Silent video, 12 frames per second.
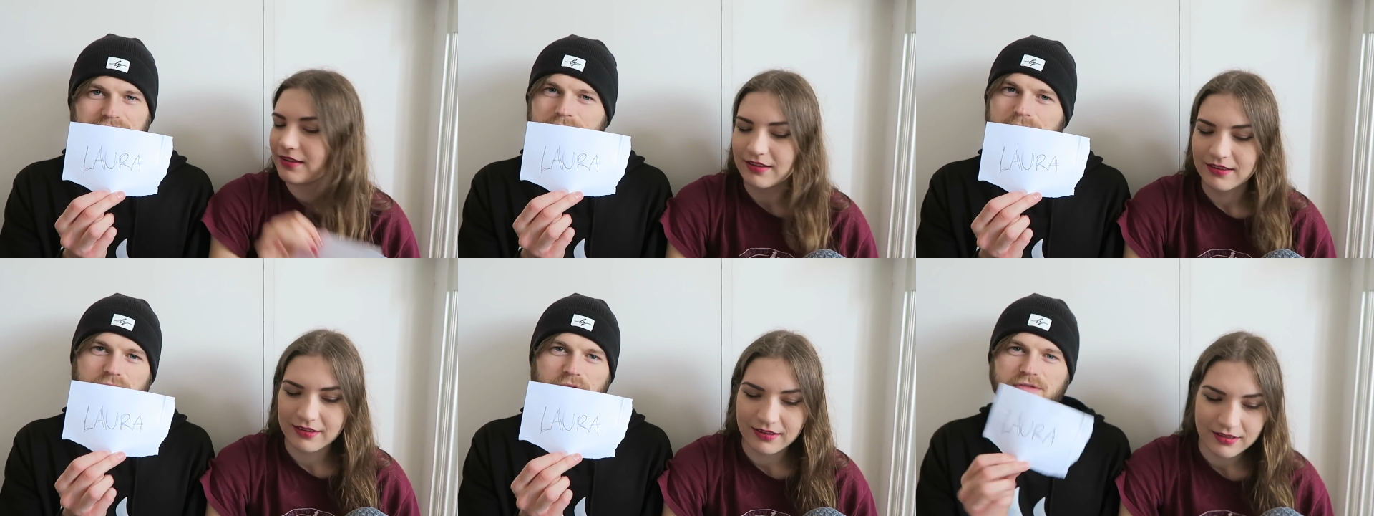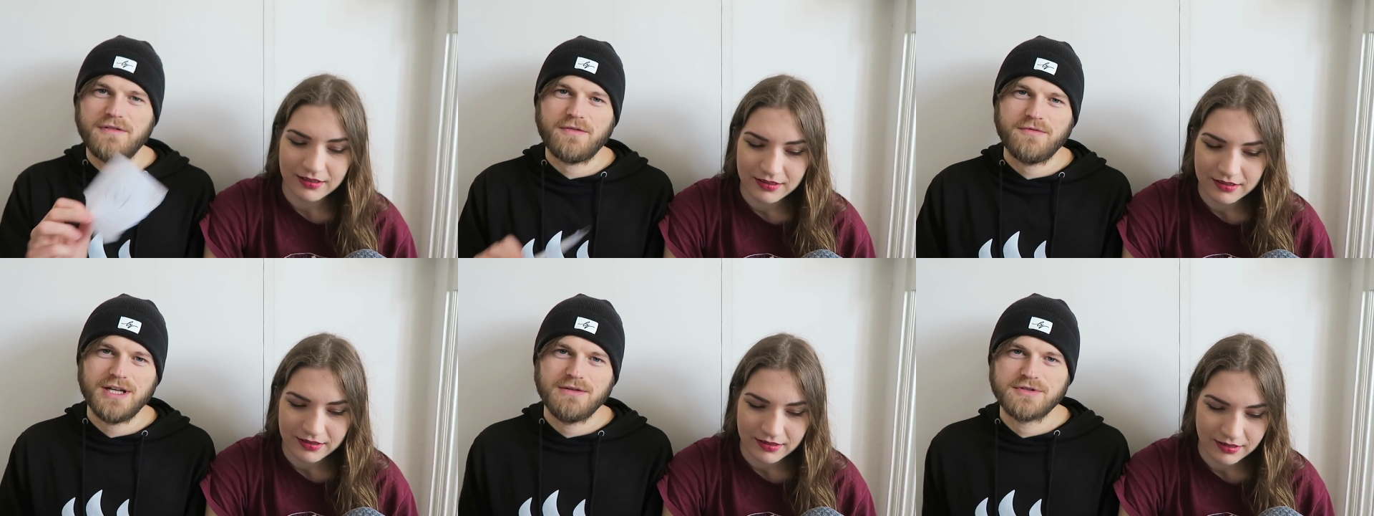Speaker 1: I mean, both of
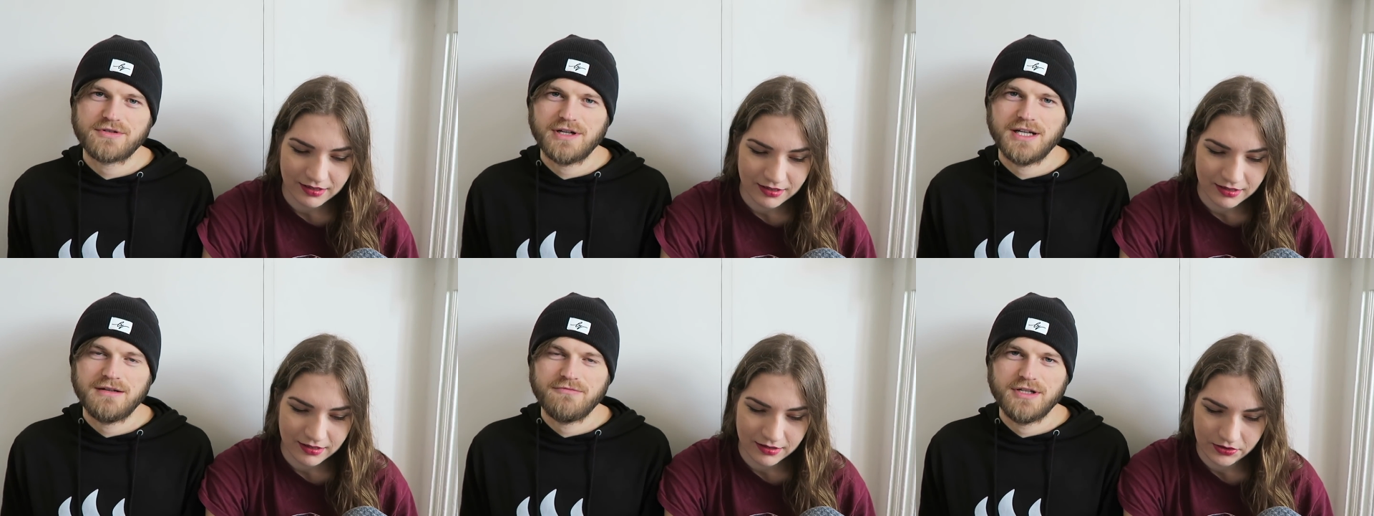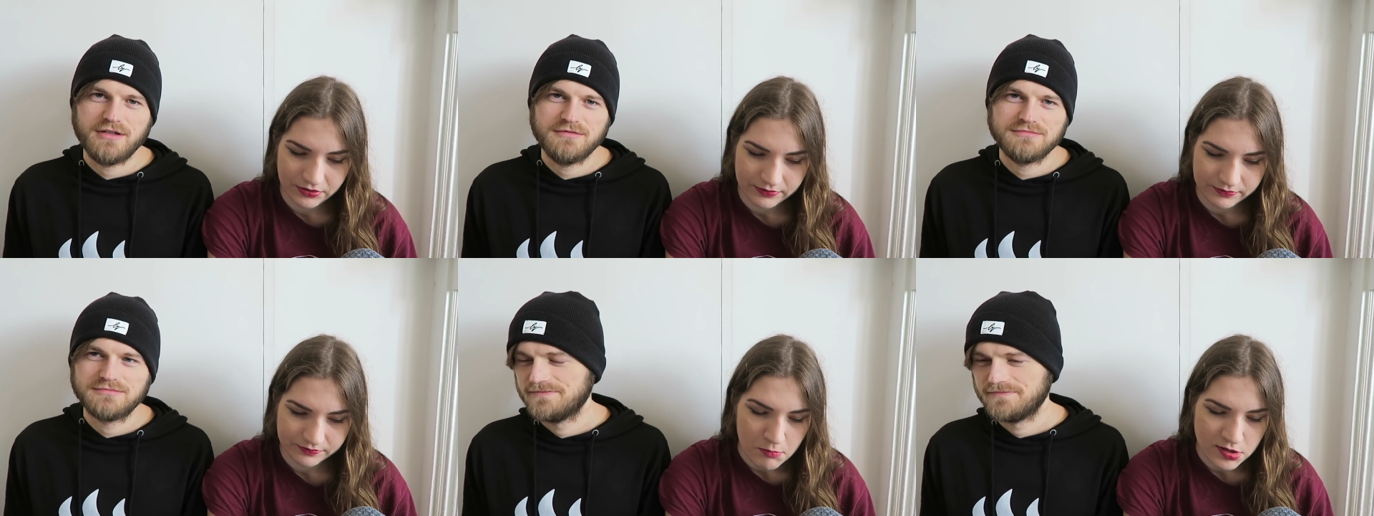us really. We're trying, you
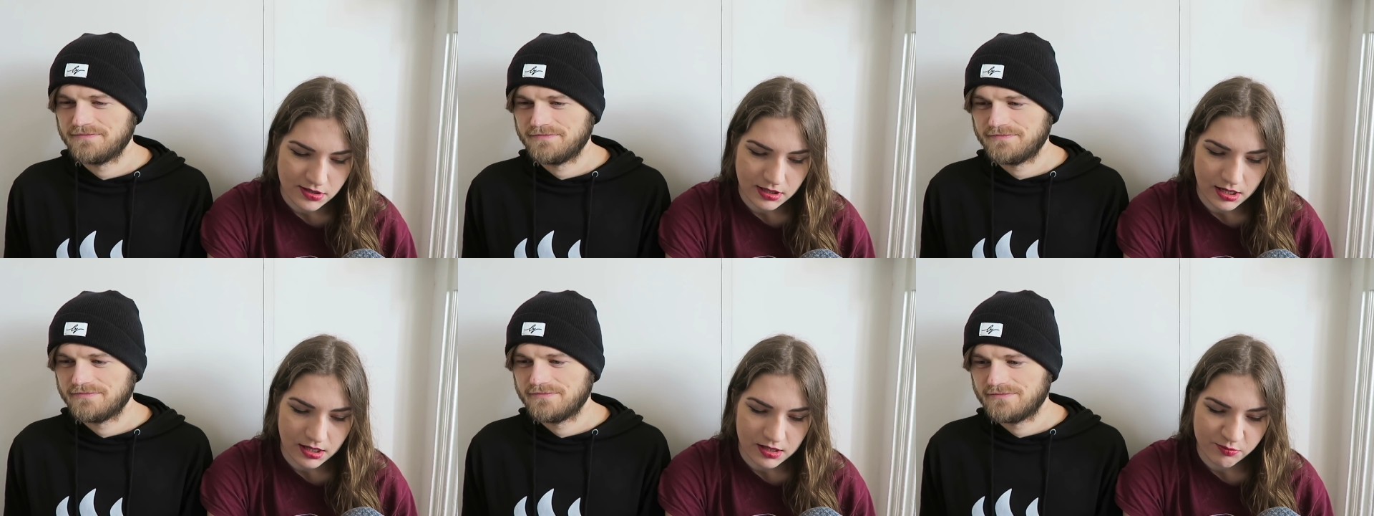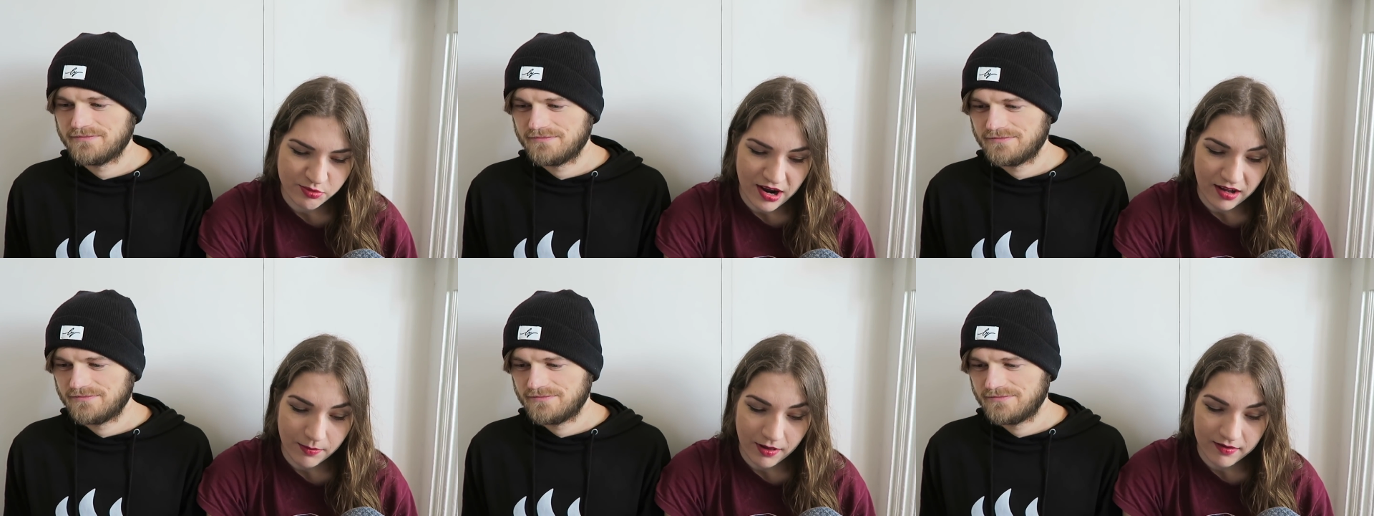know.
Speaker 2: Most likely to
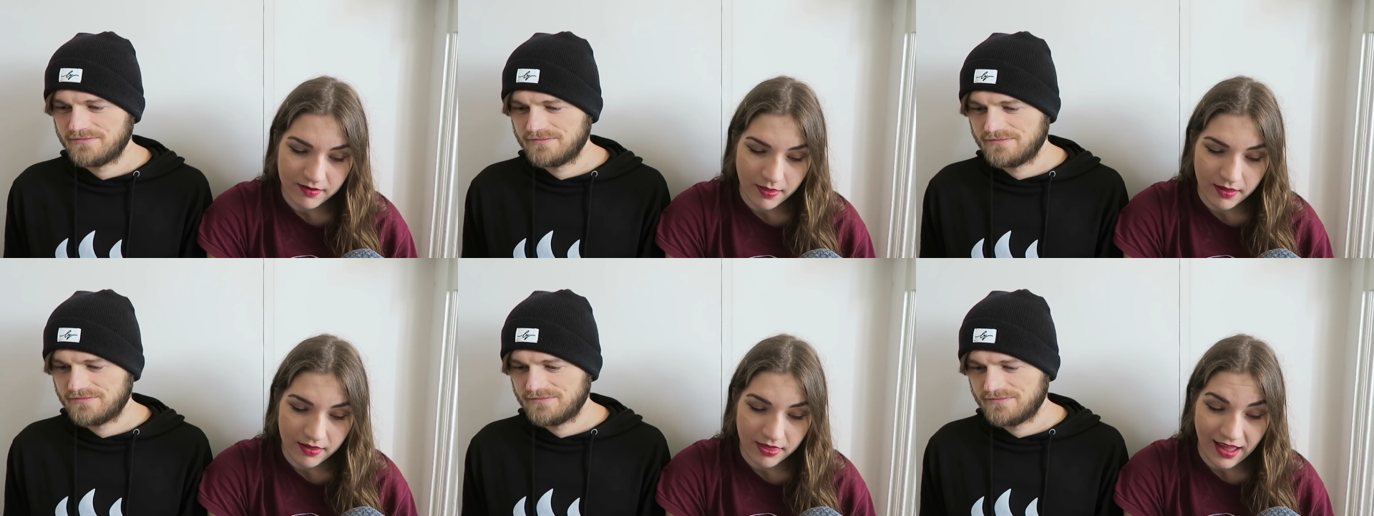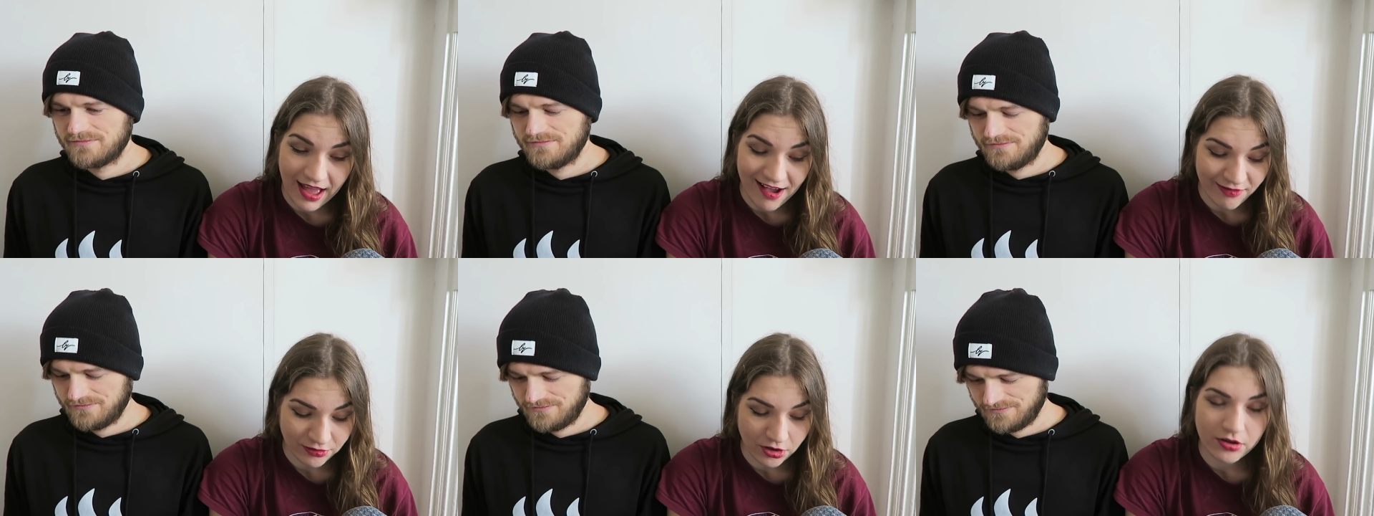brag about something they
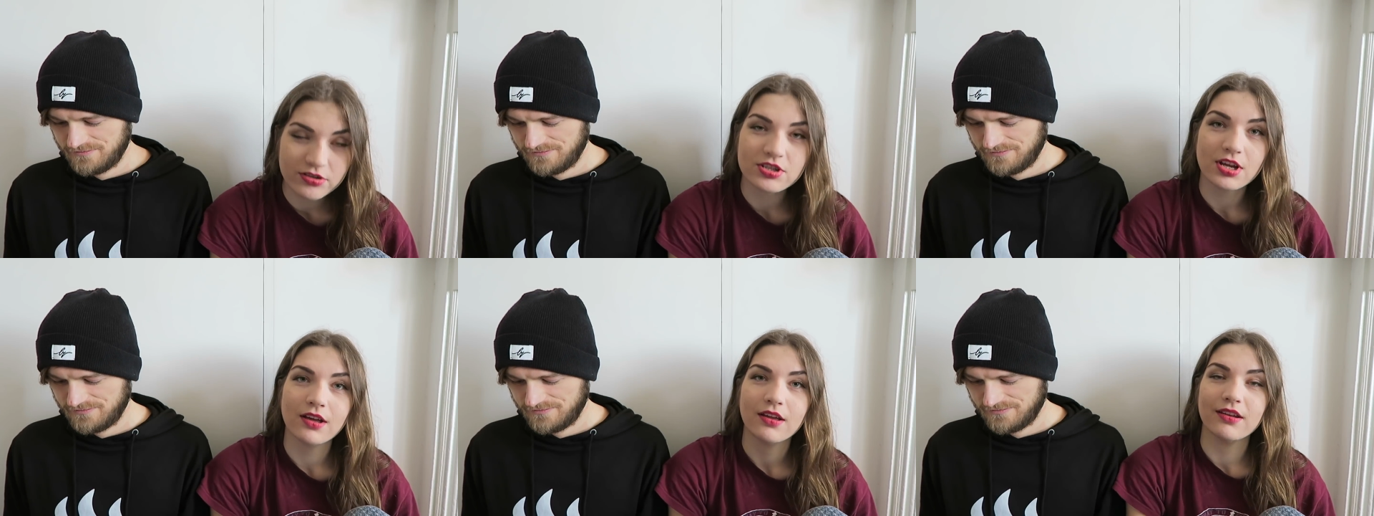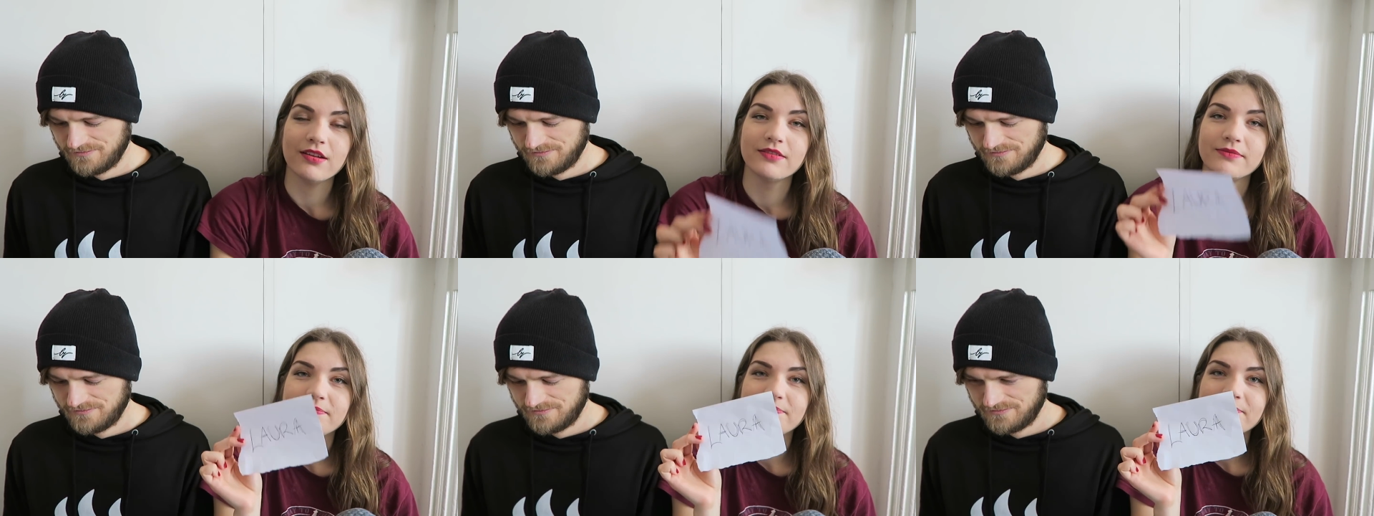have not done.